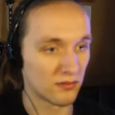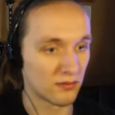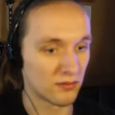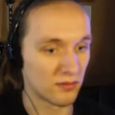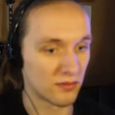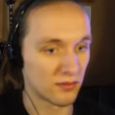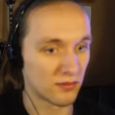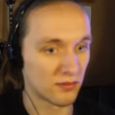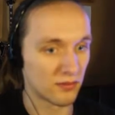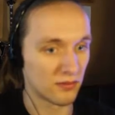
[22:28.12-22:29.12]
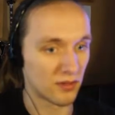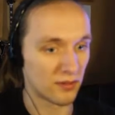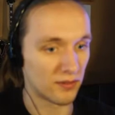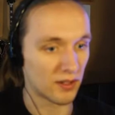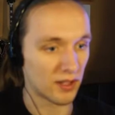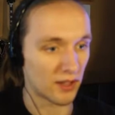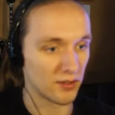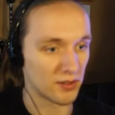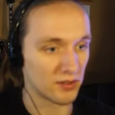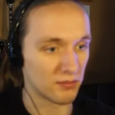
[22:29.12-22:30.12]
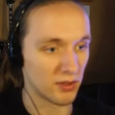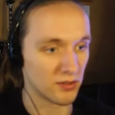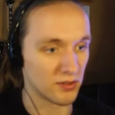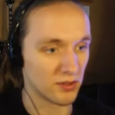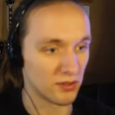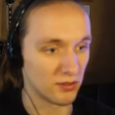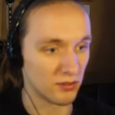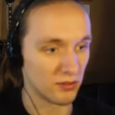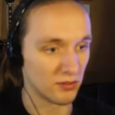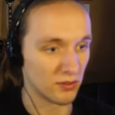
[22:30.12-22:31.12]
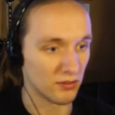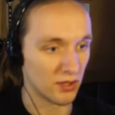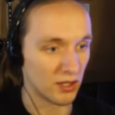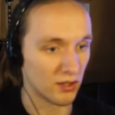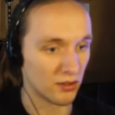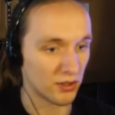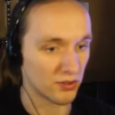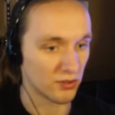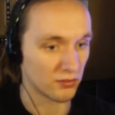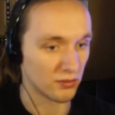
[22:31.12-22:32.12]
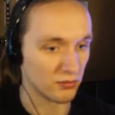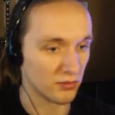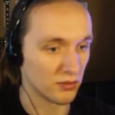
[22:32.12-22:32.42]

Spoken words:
I feel like I was supposed to... Oh, hello, control room.